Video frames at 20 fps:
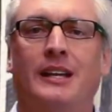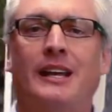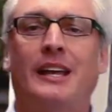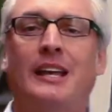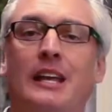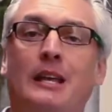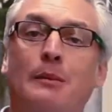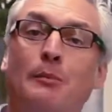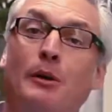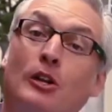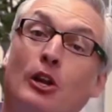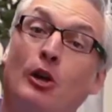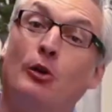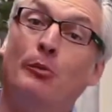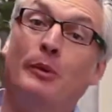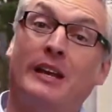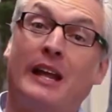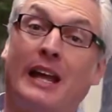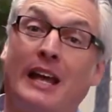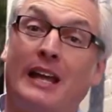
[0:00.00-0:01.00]

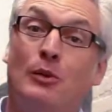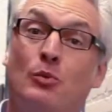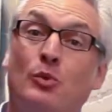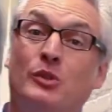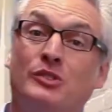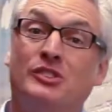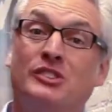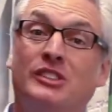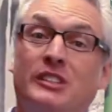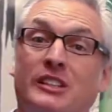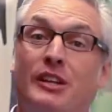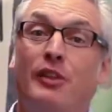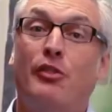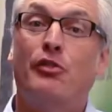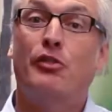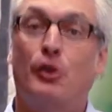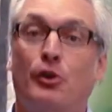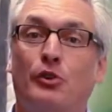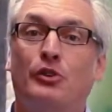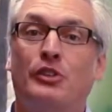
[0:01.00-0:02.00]
Hemoglobin A1C
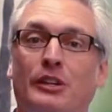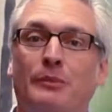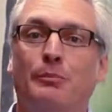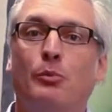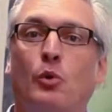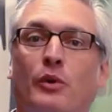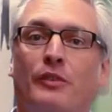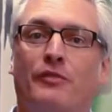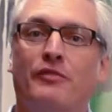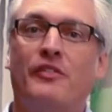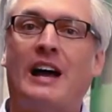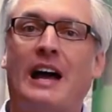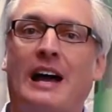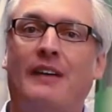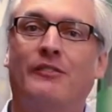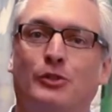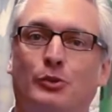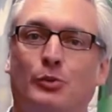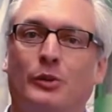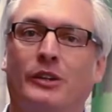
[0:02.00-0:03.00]
13.5
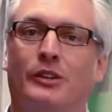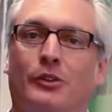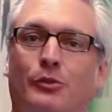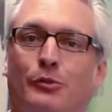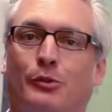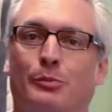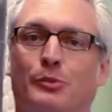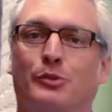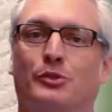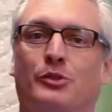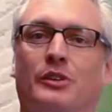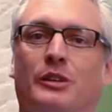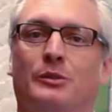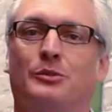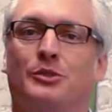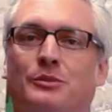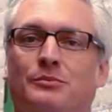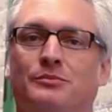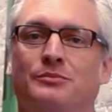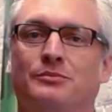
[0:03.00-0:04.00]
is written on the prescription.